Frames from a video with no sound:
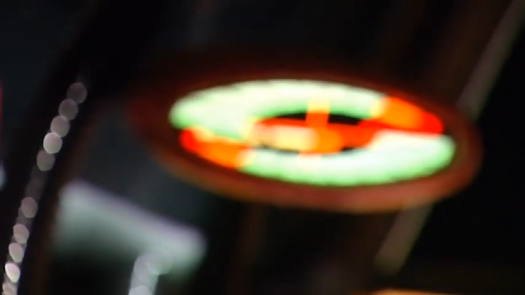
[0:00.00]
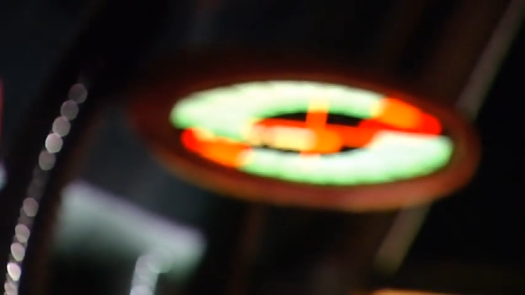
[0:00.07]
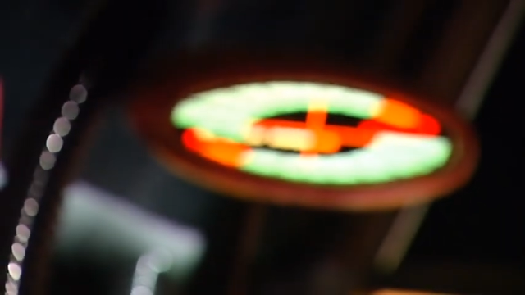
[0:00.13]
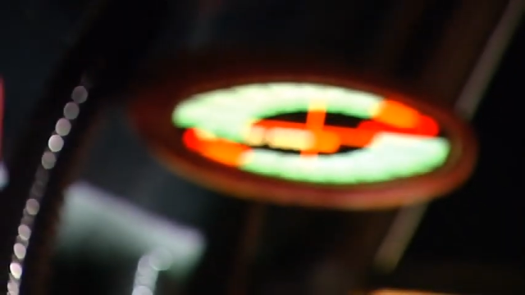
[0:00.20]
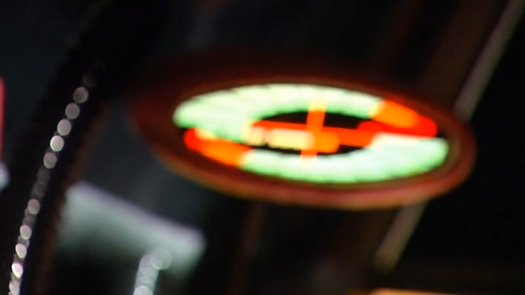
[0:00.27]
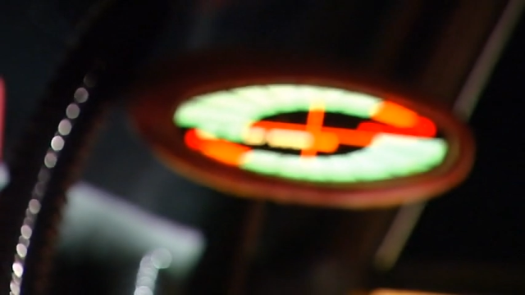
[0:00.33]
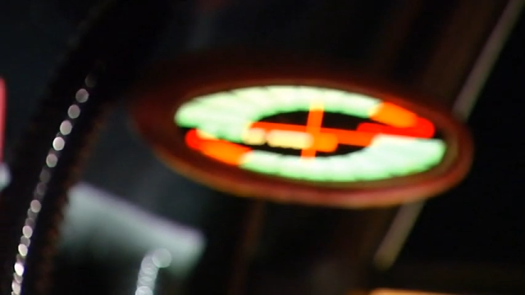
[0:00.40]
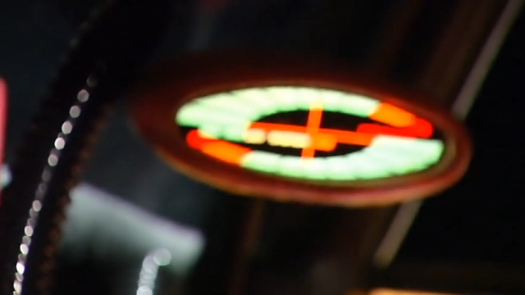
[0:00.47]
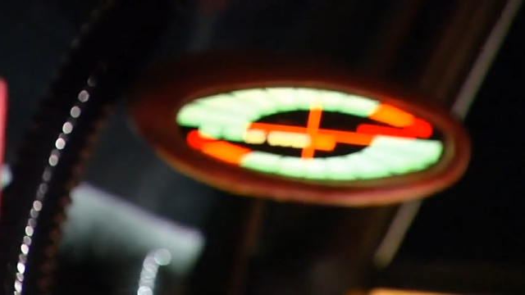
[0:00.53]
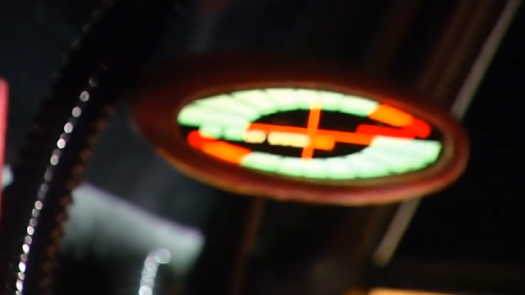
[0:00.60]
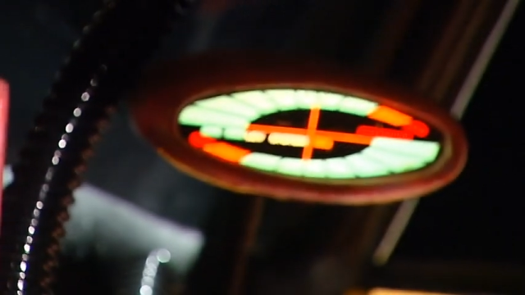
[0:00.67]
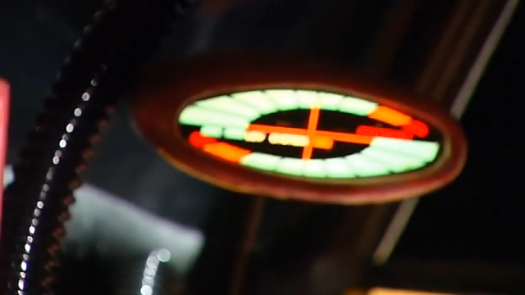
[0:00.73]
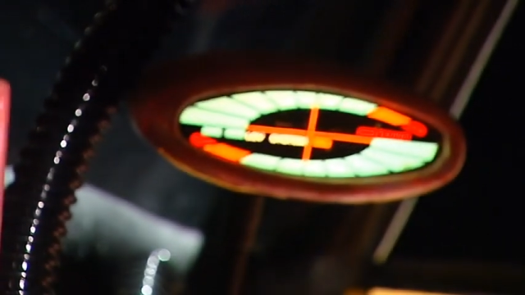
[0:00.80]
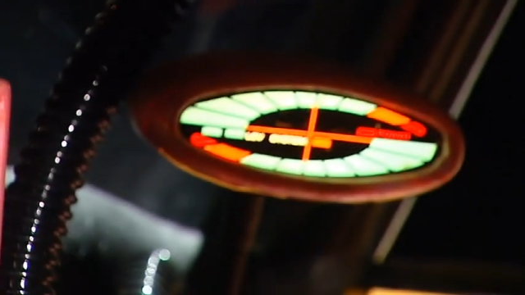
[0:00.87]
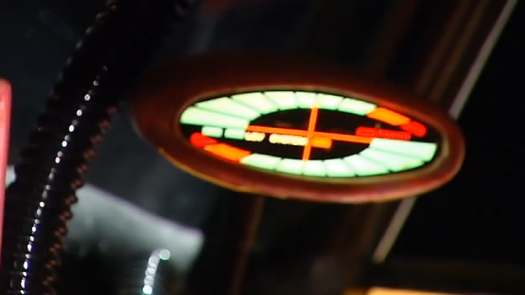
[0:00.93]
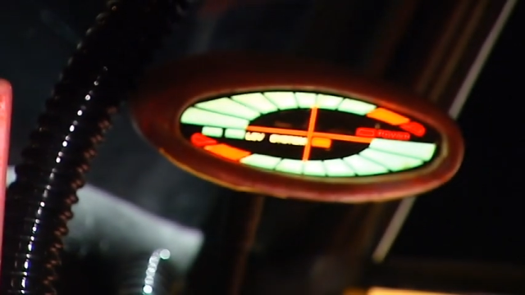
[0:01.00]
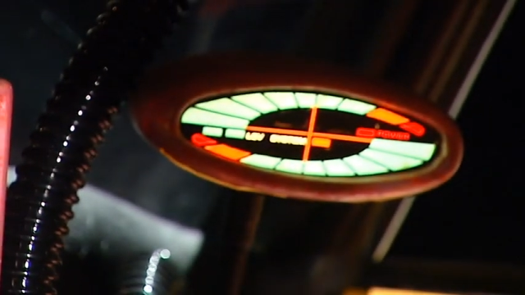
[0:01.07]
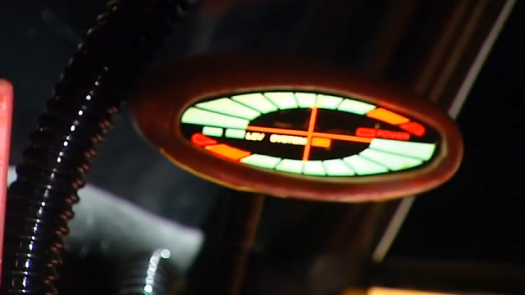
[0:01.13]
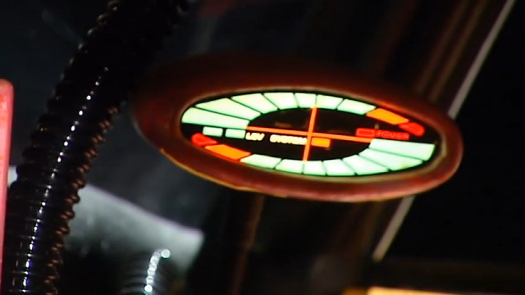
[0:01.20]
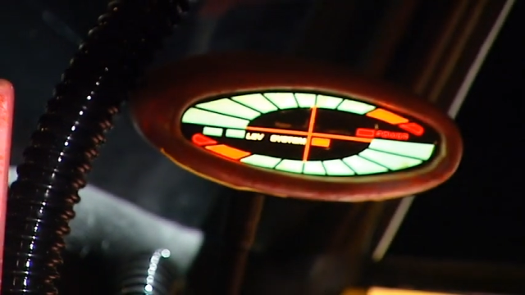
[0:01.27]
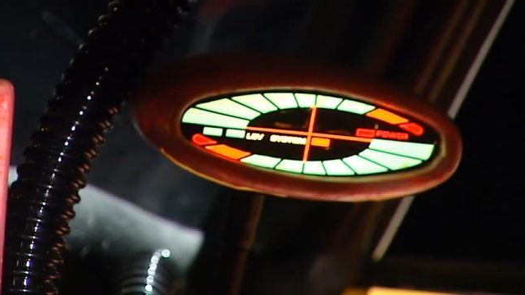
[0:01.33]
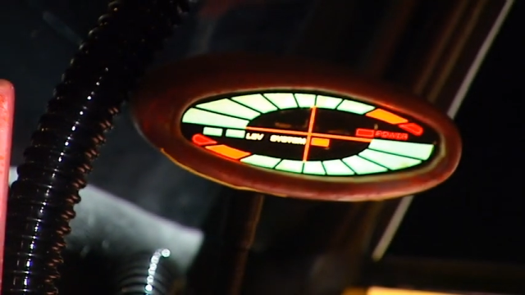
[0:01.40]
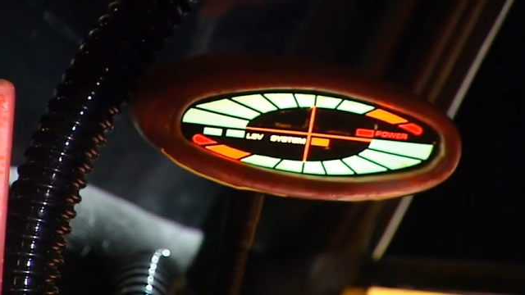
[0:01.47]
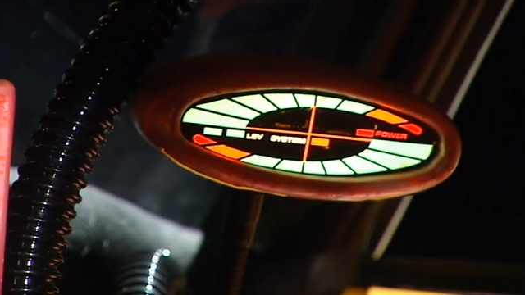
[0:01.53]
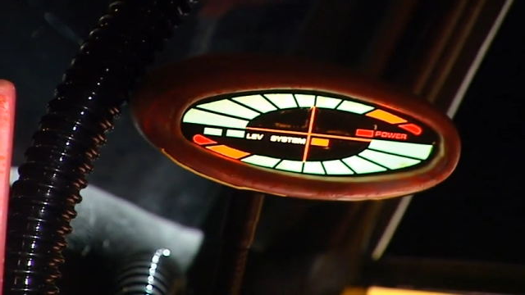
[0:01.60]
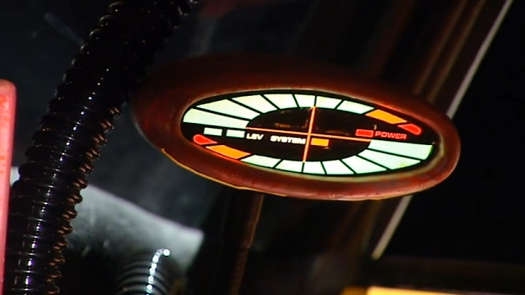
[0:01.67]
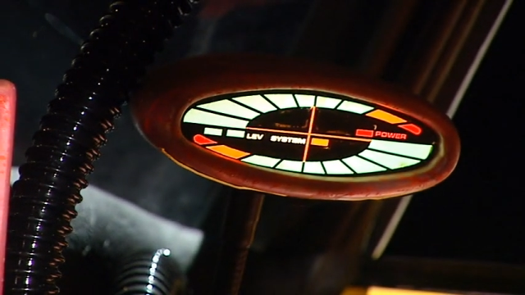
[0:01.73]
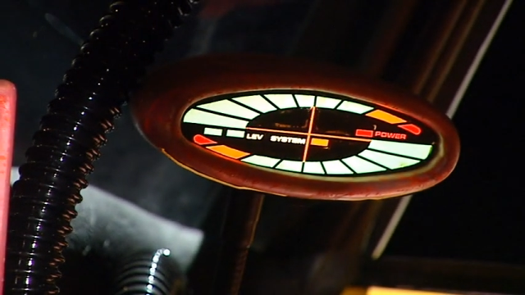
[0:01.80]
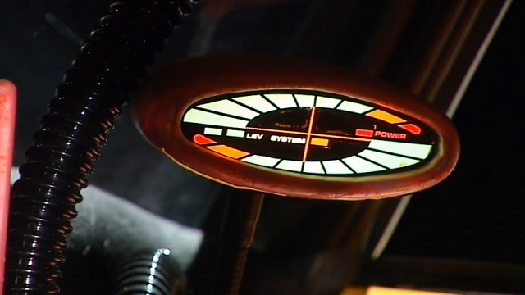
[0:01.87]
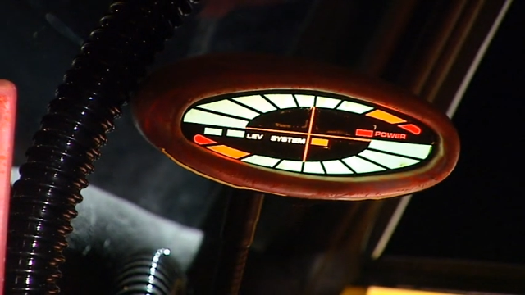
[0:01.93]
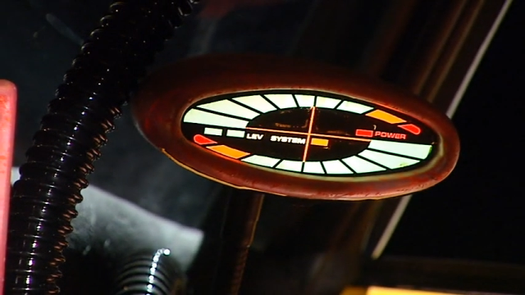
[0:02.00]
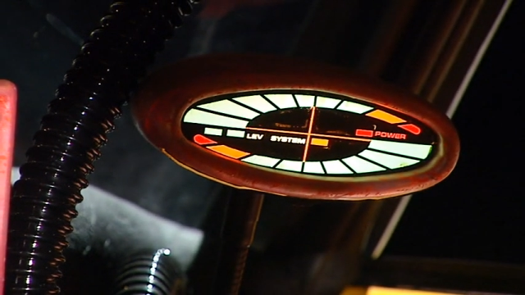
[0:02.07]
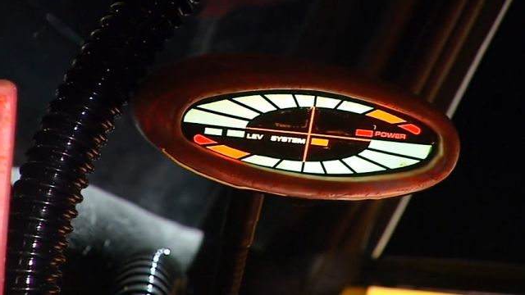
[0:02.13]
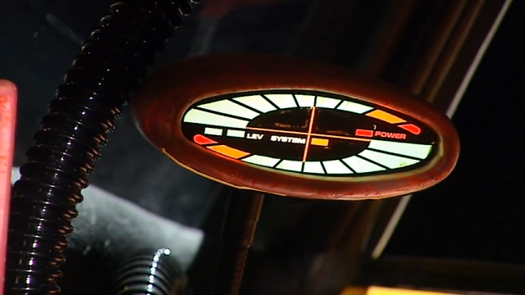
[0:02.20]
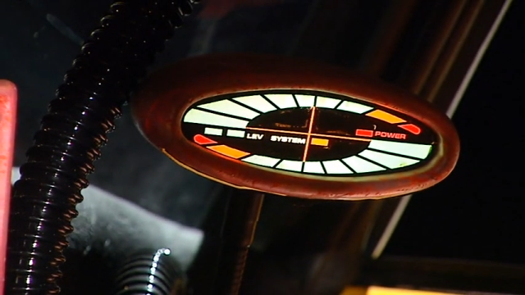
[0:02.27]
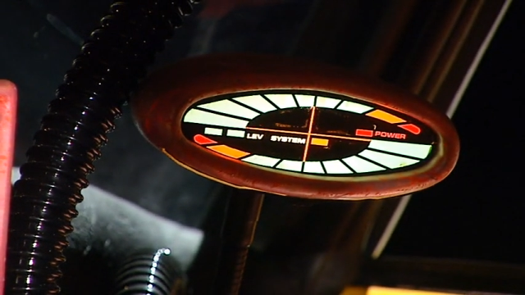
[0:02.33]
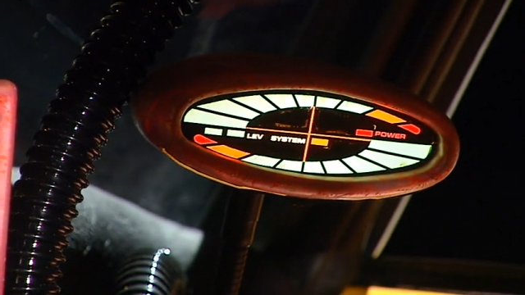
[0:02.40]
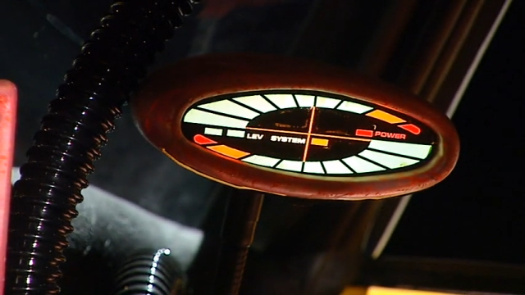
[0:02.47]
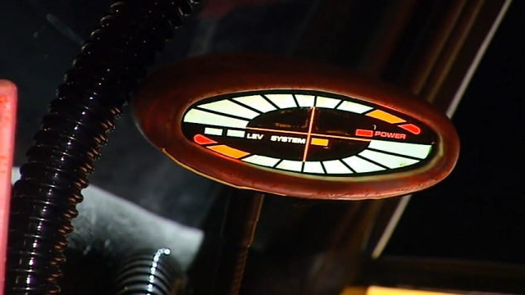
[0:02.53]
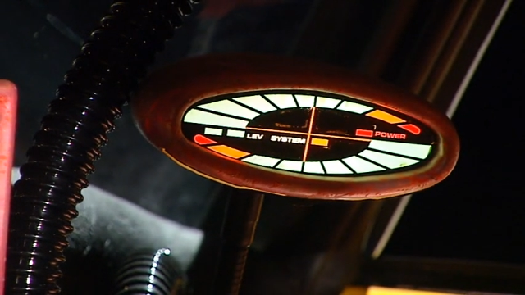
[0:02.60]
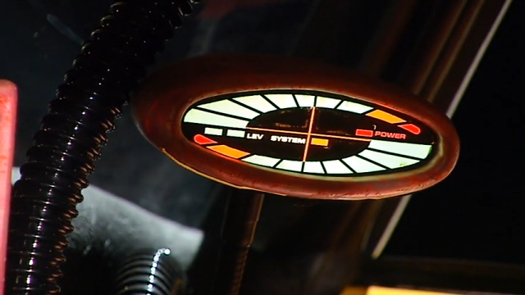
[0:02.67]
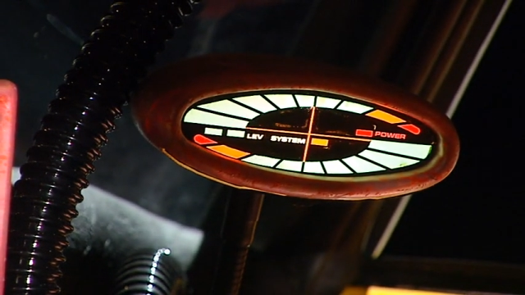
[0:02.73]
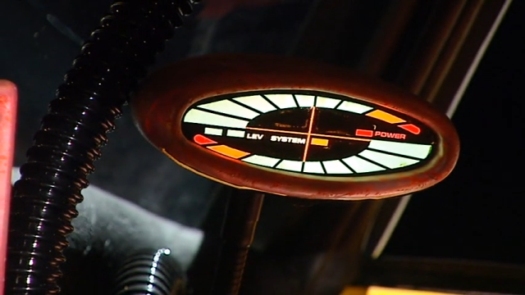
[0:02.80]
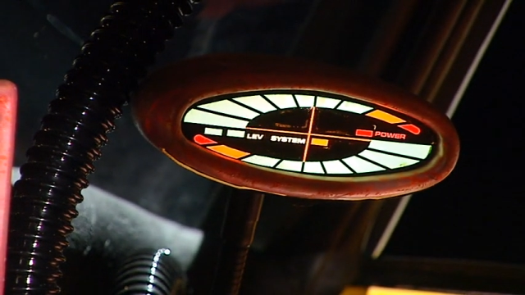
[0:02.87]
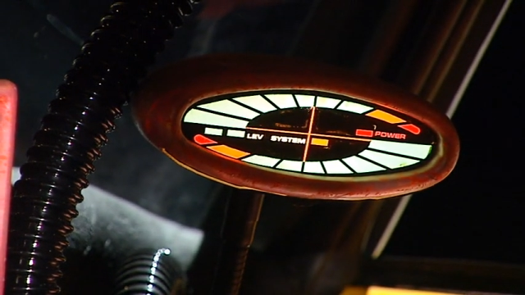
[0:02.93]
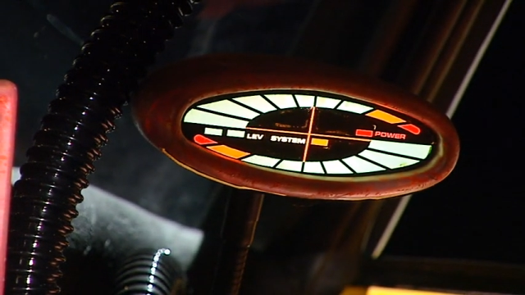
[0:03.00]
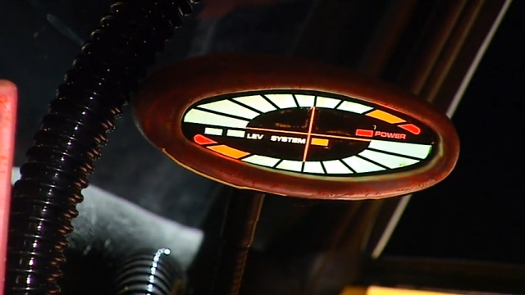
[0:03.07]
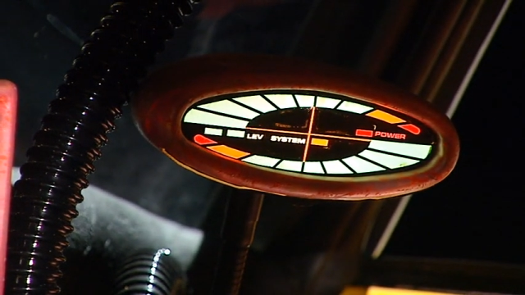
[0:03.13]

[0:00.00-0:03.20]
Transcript: (no speaker visible)